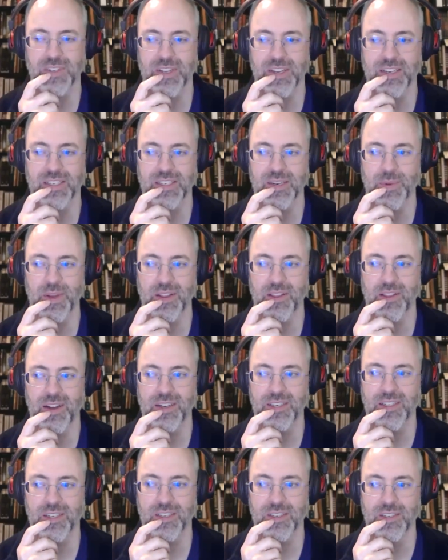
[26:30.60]
like I say, my
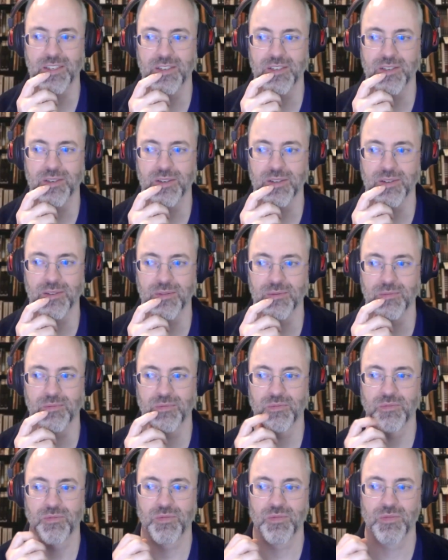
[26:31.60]
logic is to
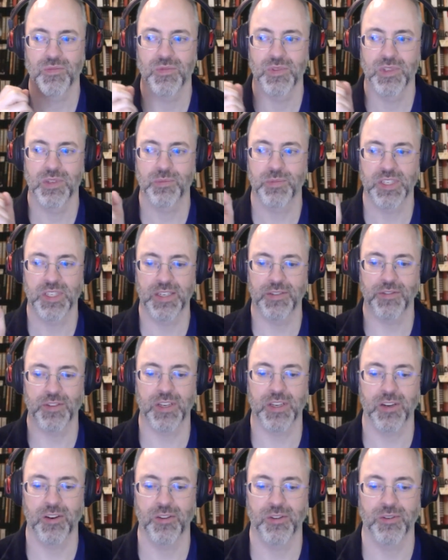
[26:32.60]

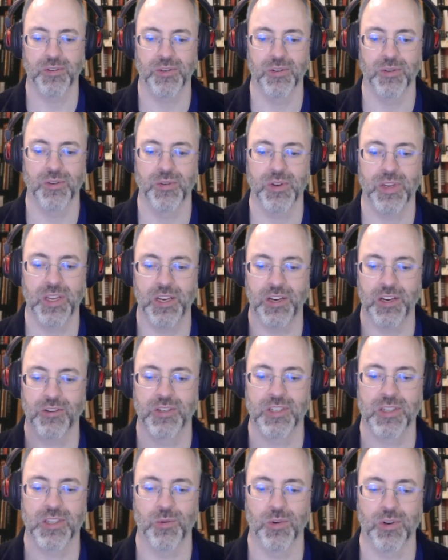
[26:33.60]
specifically go through,
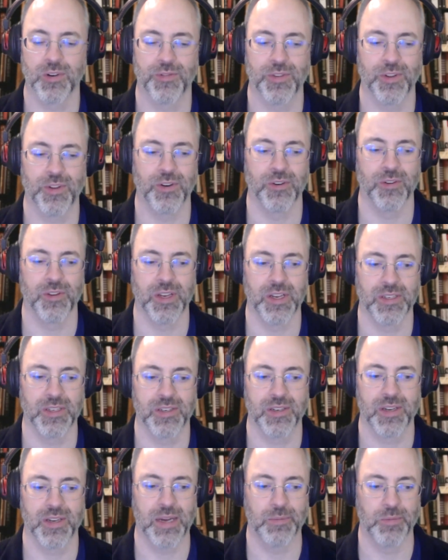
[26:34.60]
here's the workflow
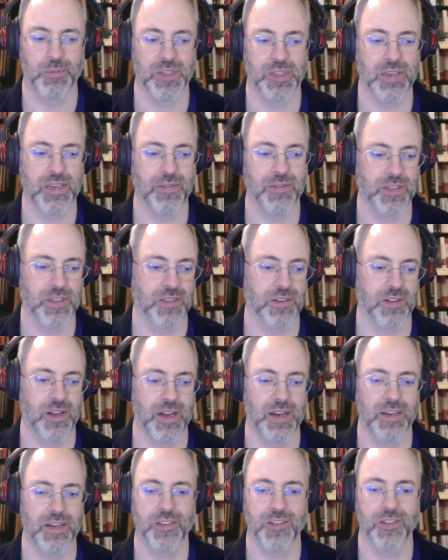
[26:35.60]
that I believe this
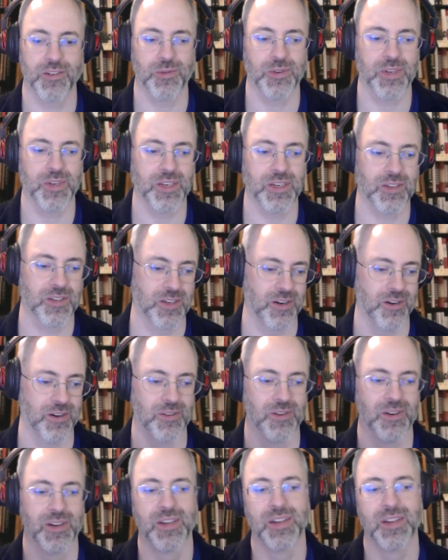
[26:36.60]
client is doing. And
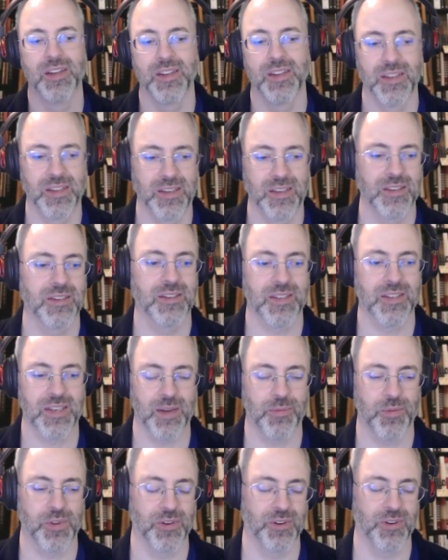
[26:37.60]
so
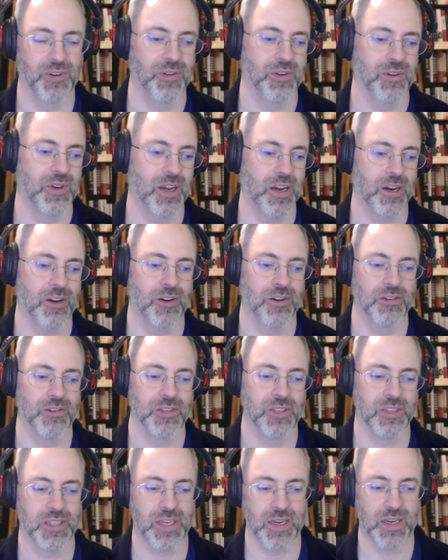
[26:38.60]
step through, it
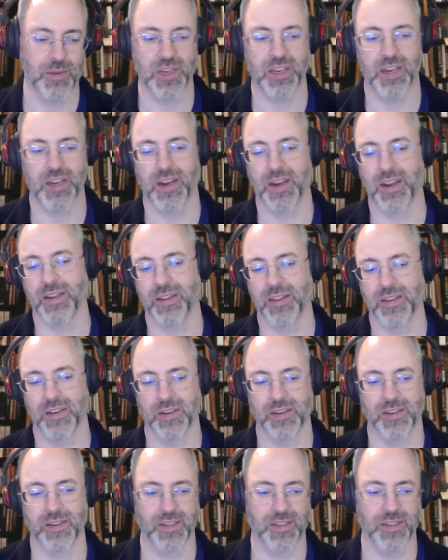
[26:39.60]
calls this API, then
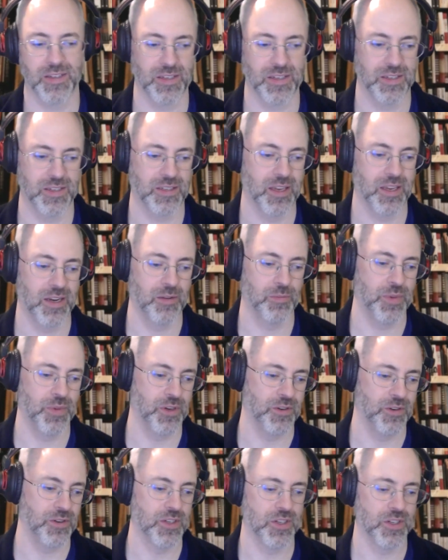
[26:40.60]
it does this, then it
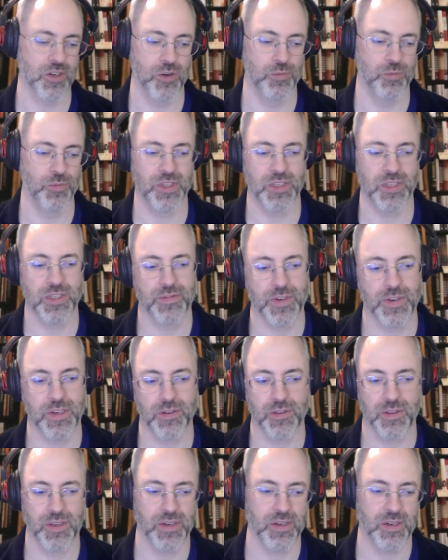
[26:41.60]
builds the scope with this
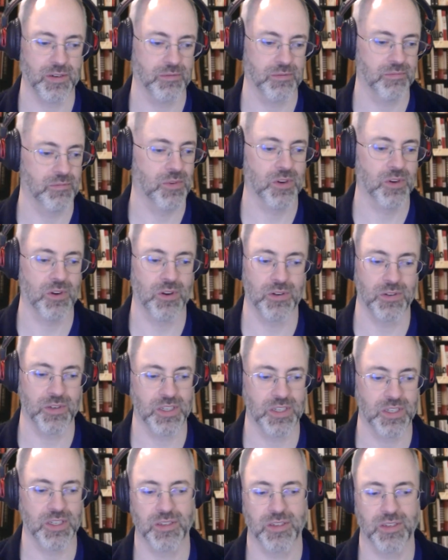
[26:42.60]
field, then it
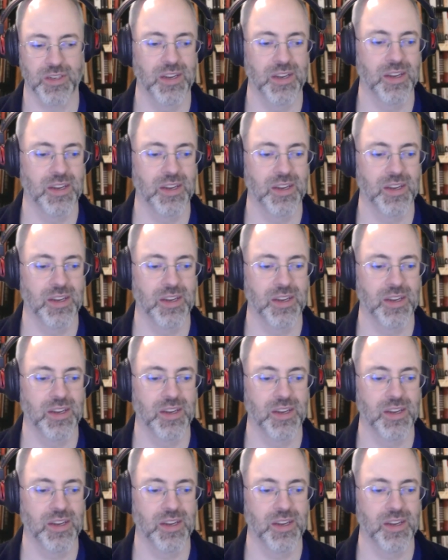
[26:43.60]
calls this.